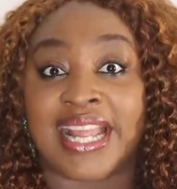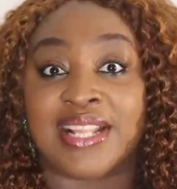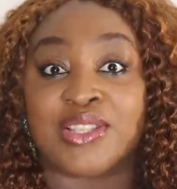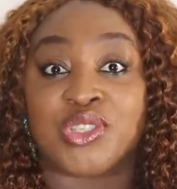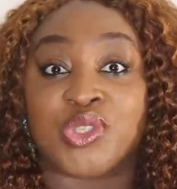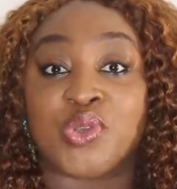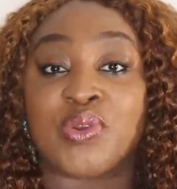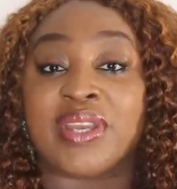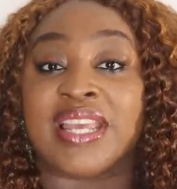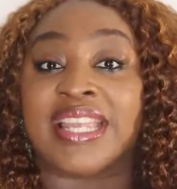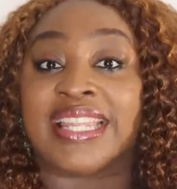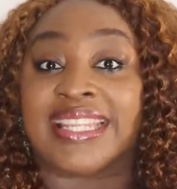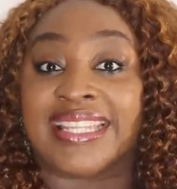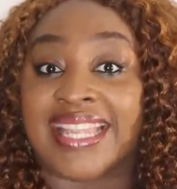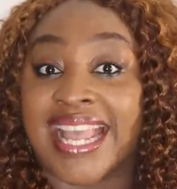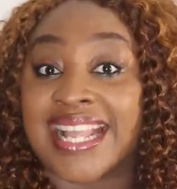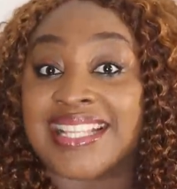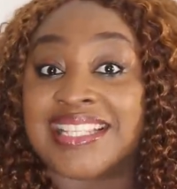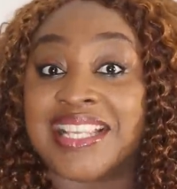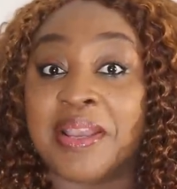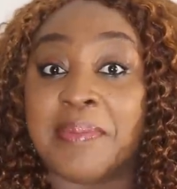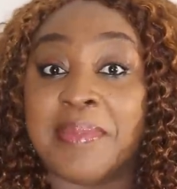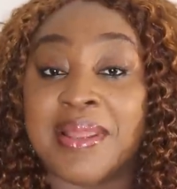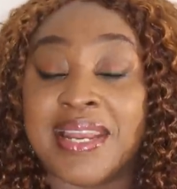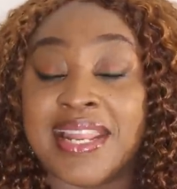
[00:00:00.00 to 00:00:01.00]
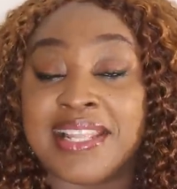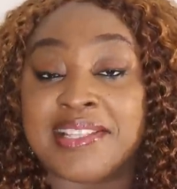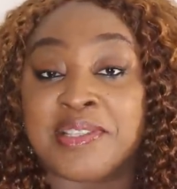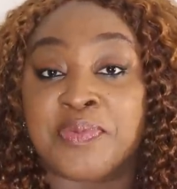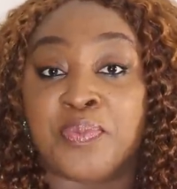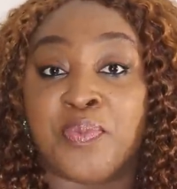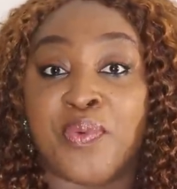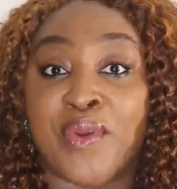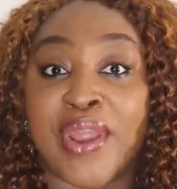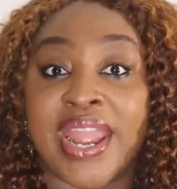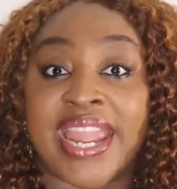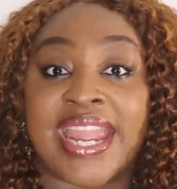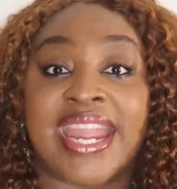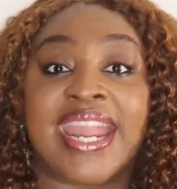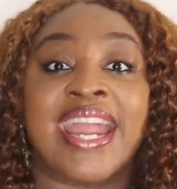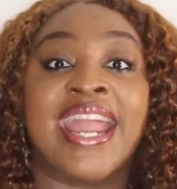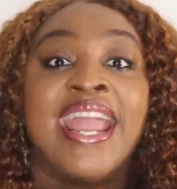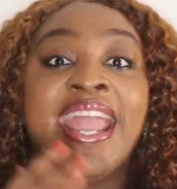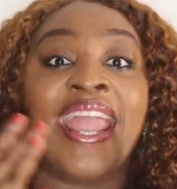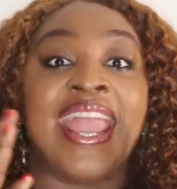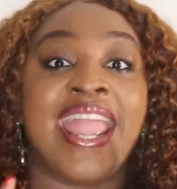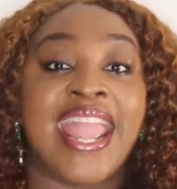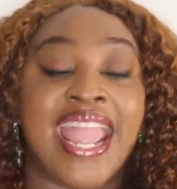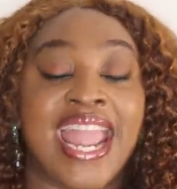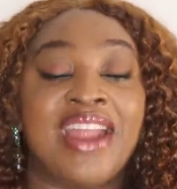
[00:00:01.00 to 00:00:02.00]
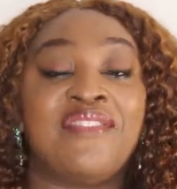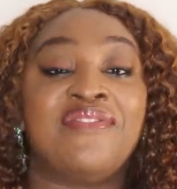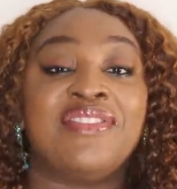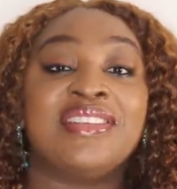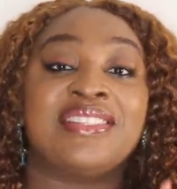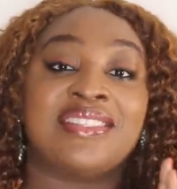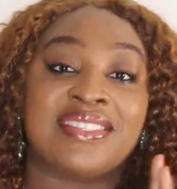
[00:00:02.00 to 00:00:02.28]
and took a 30 minutes break every